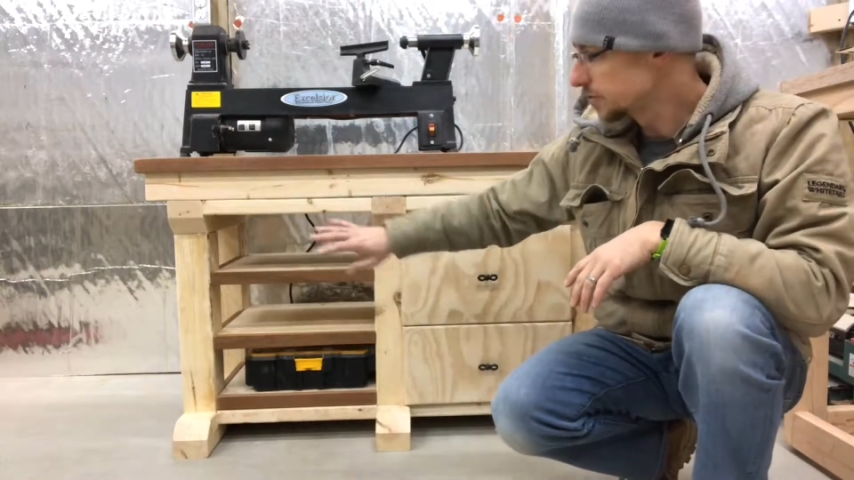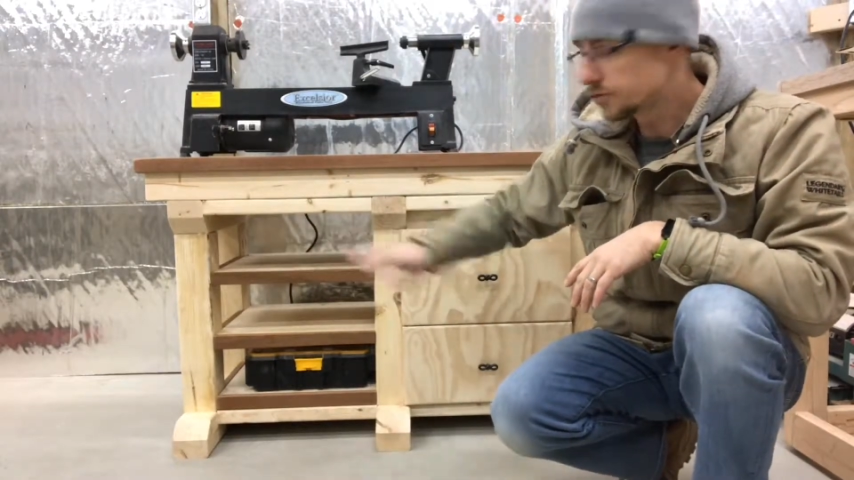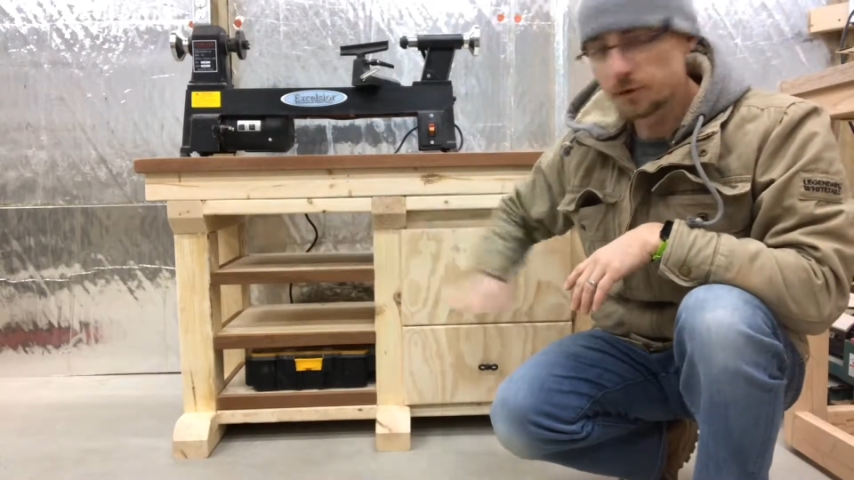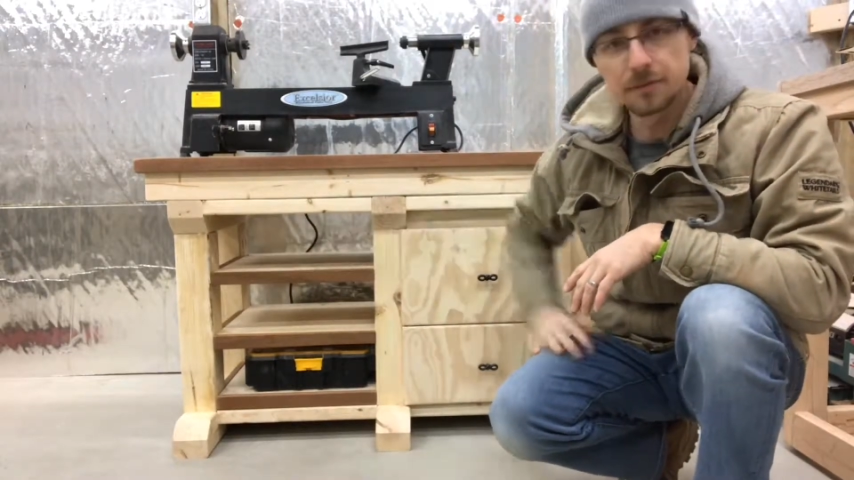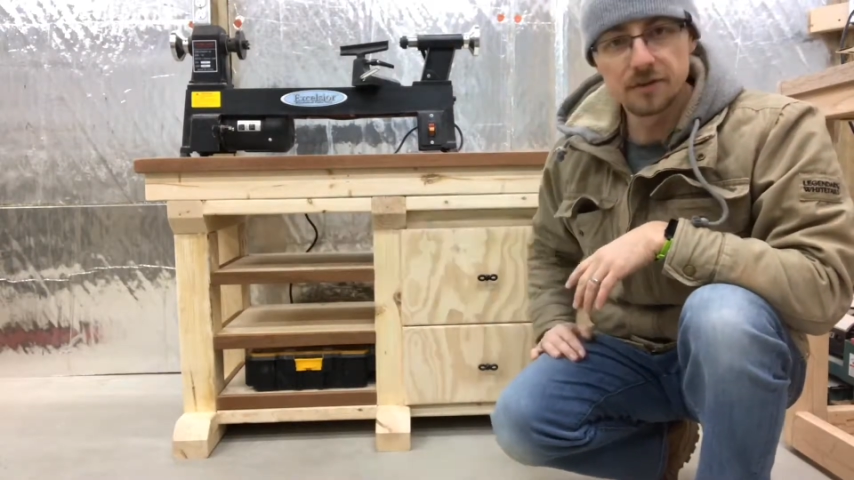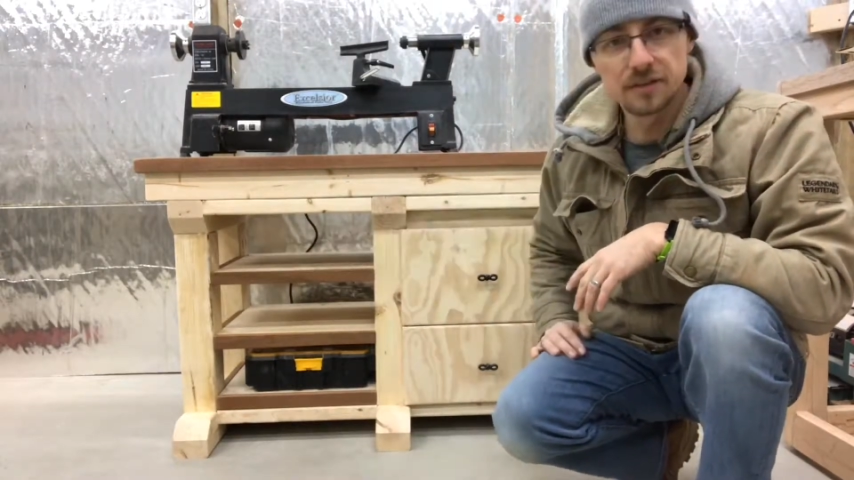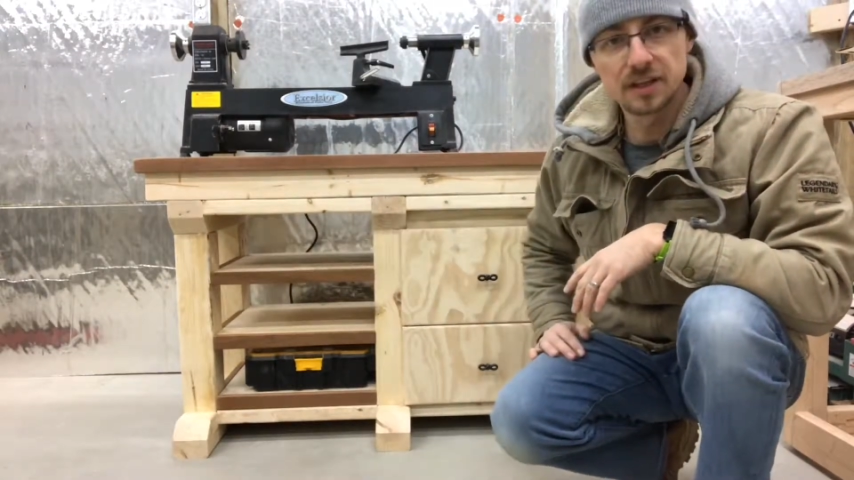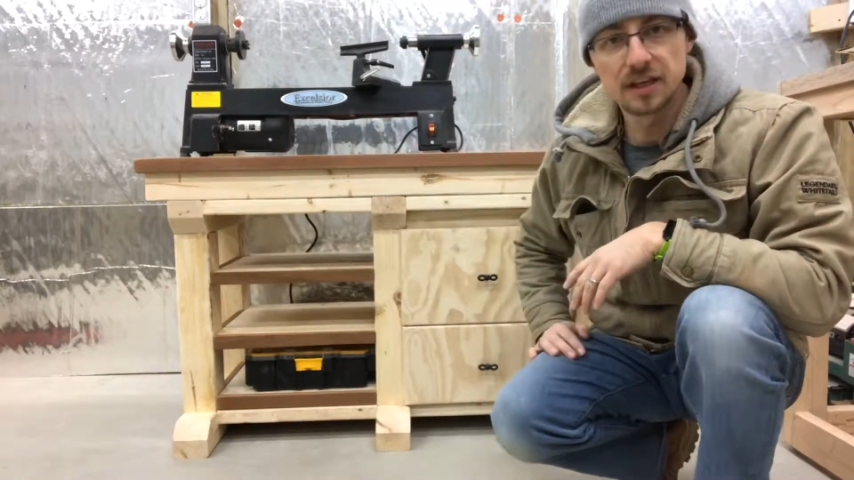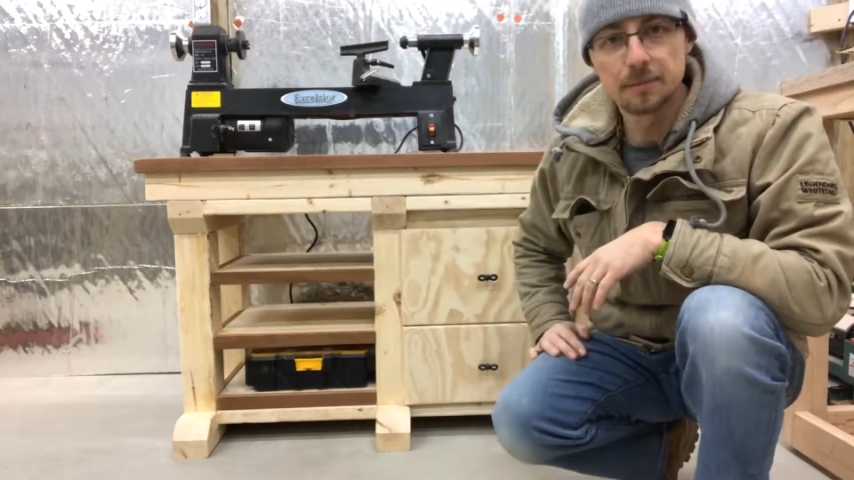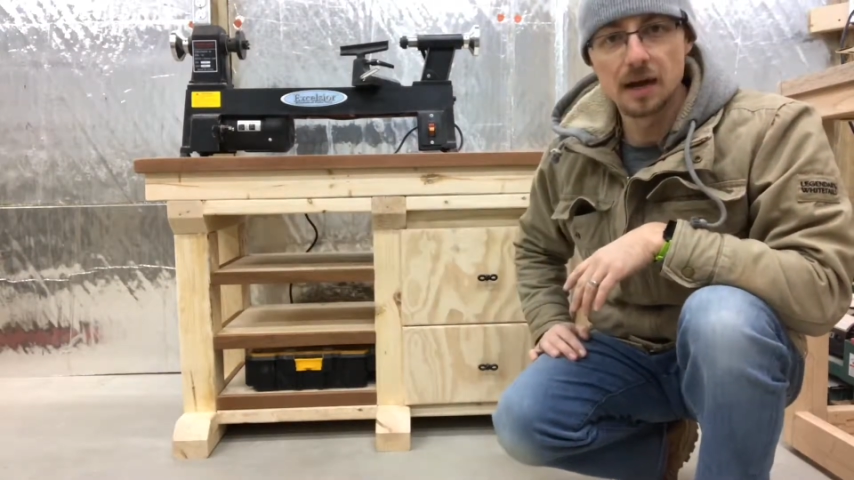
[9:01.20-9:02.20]
and trimmed
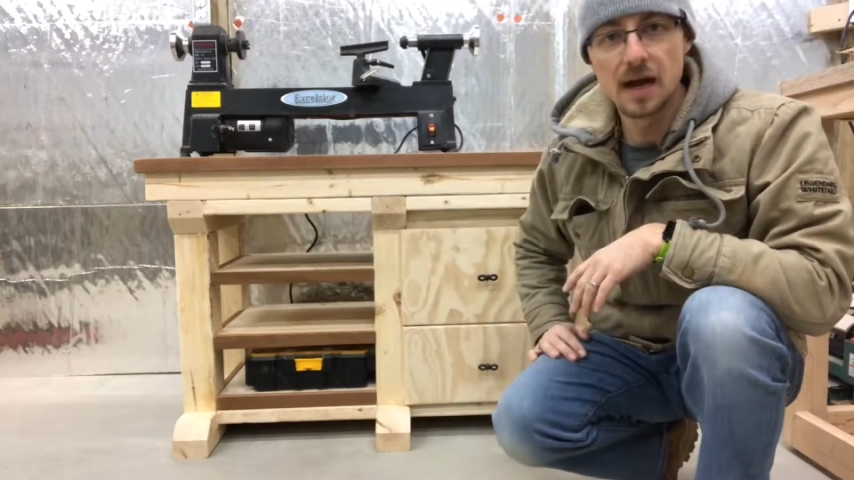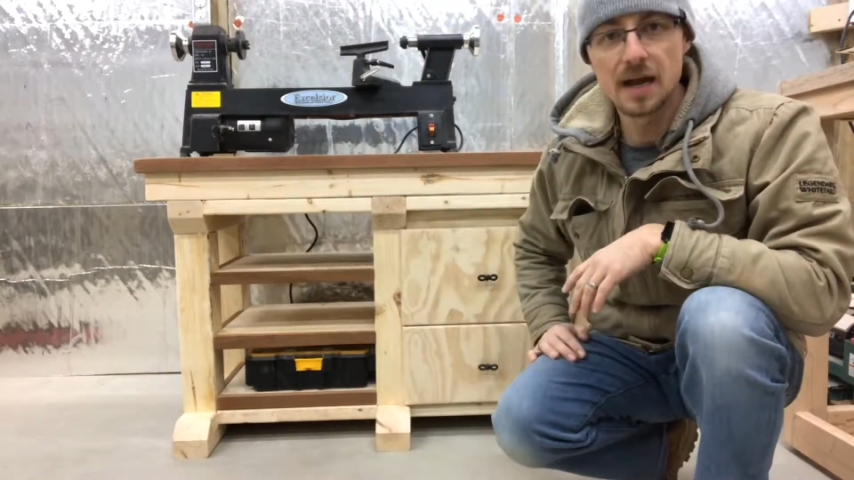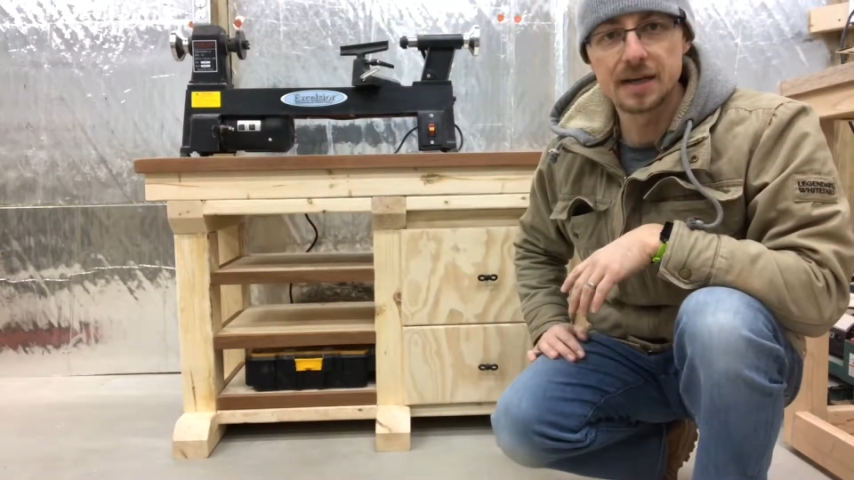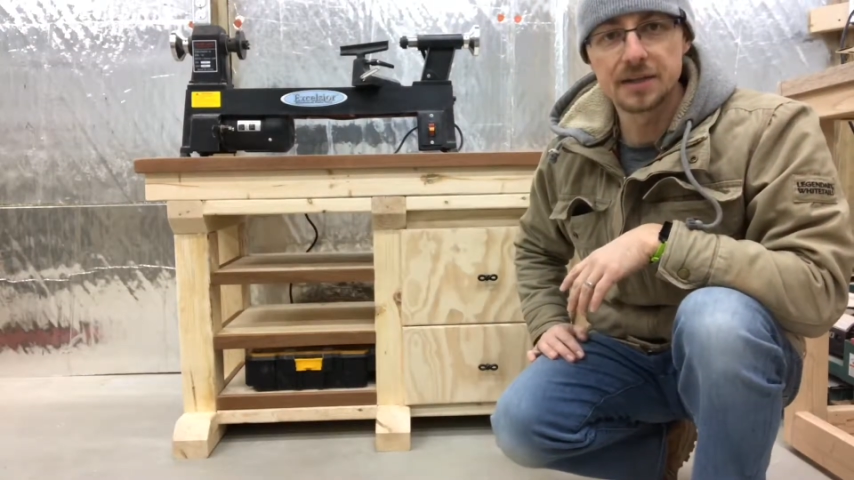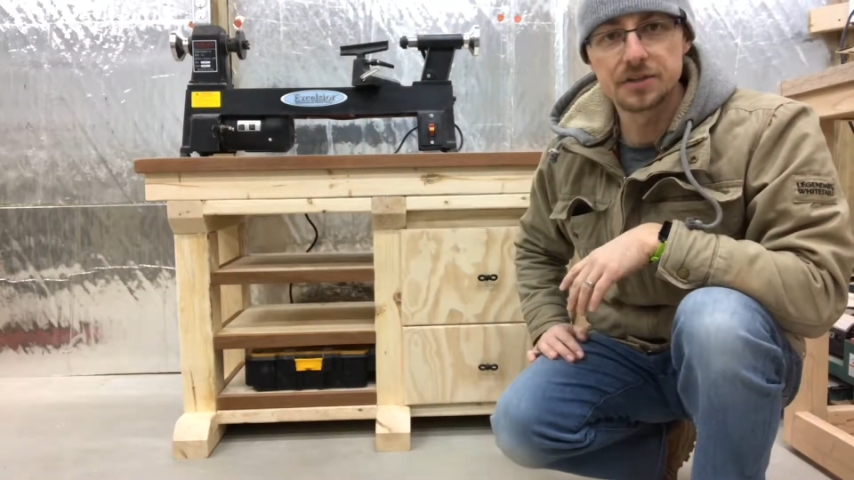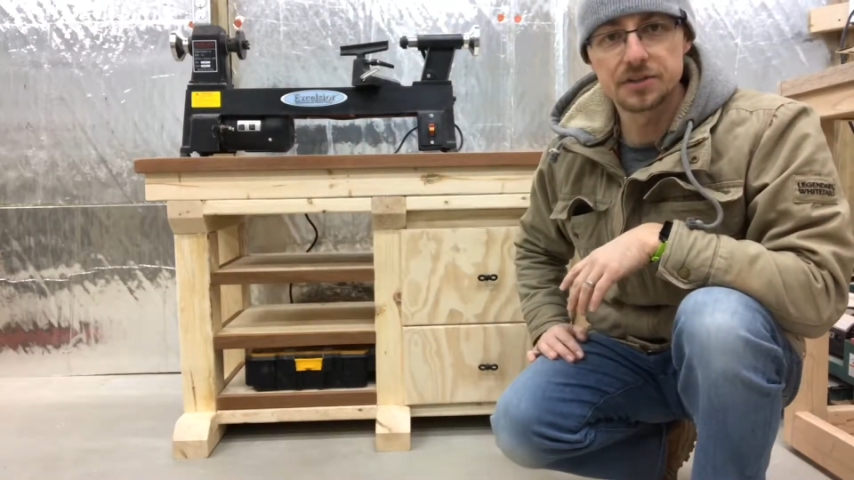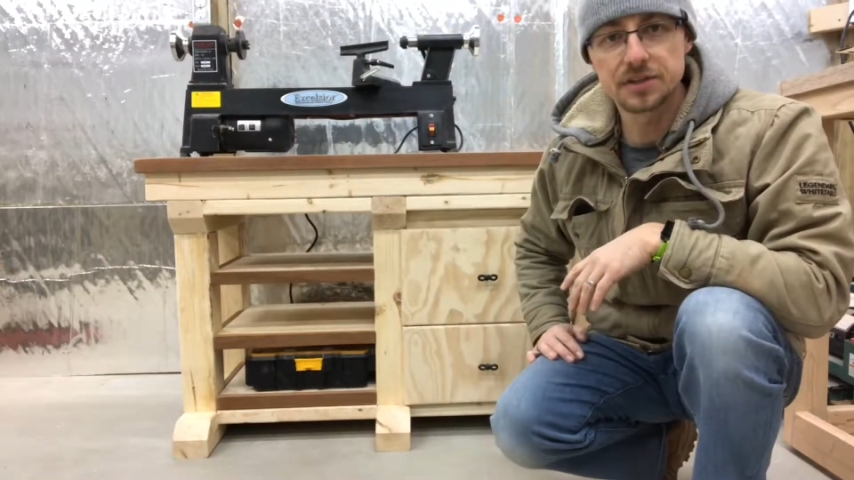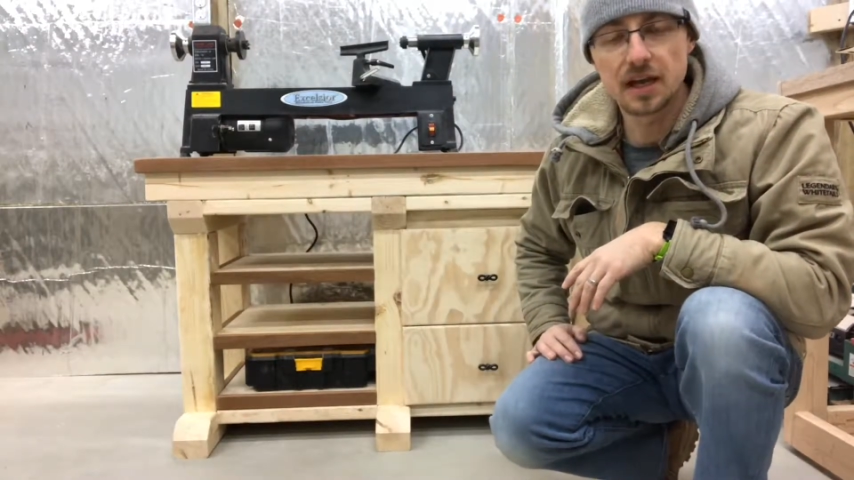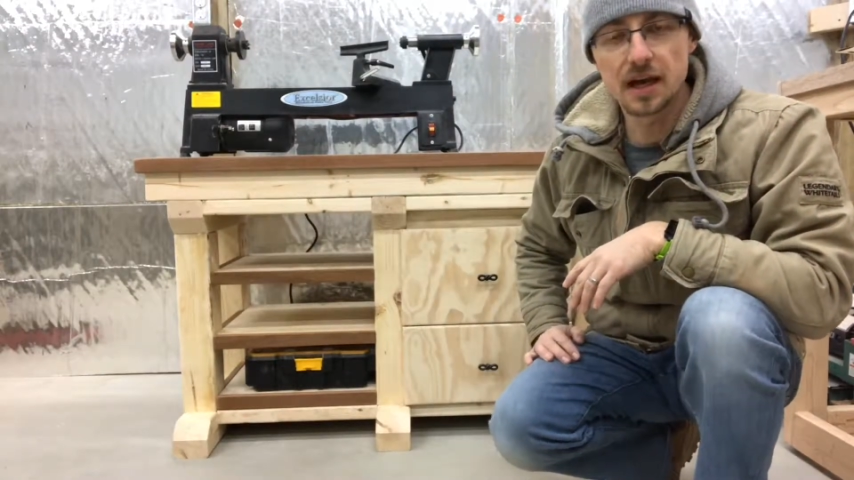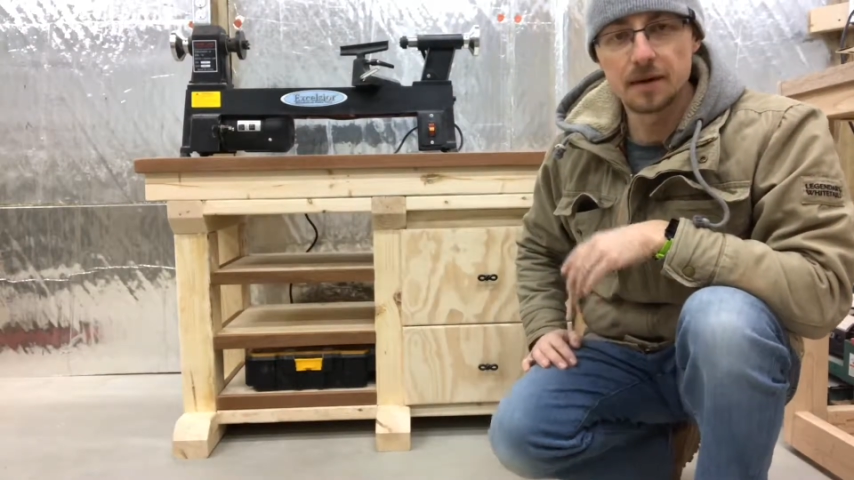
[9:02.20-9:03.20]
everything in mahogany just
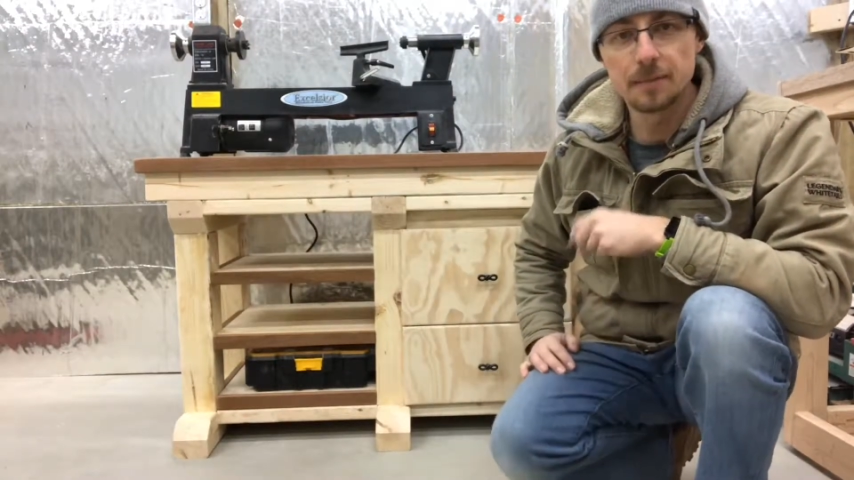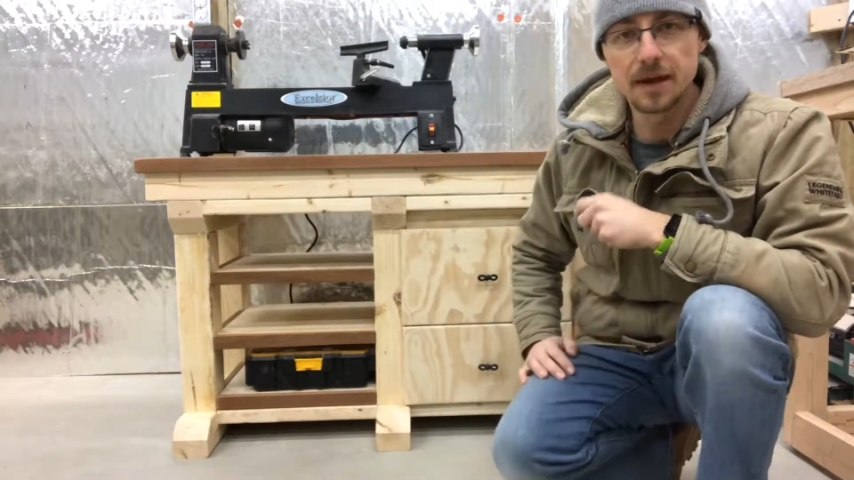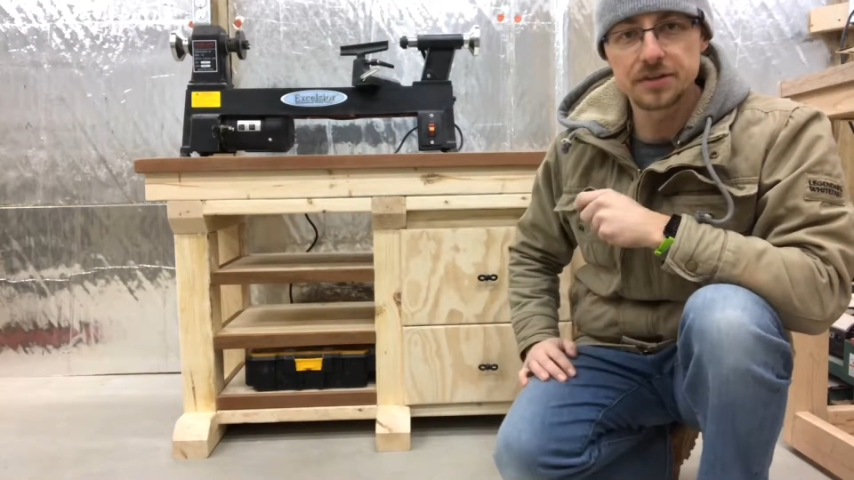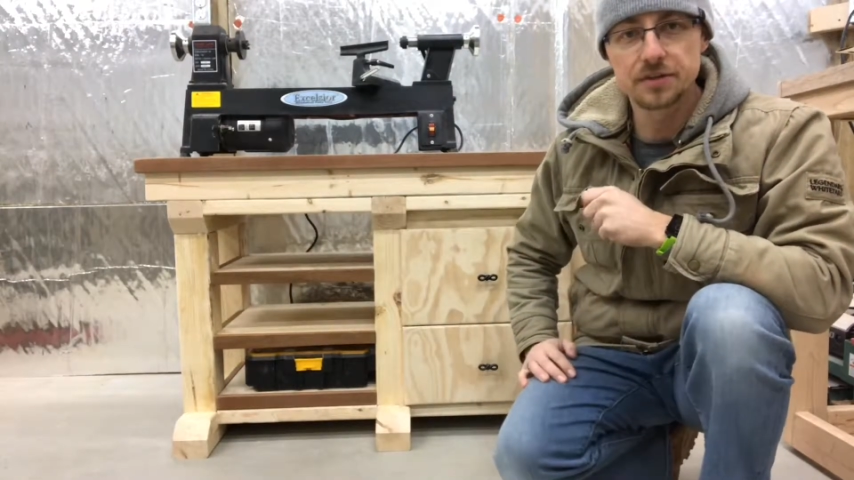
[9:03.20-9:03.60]
to kind of match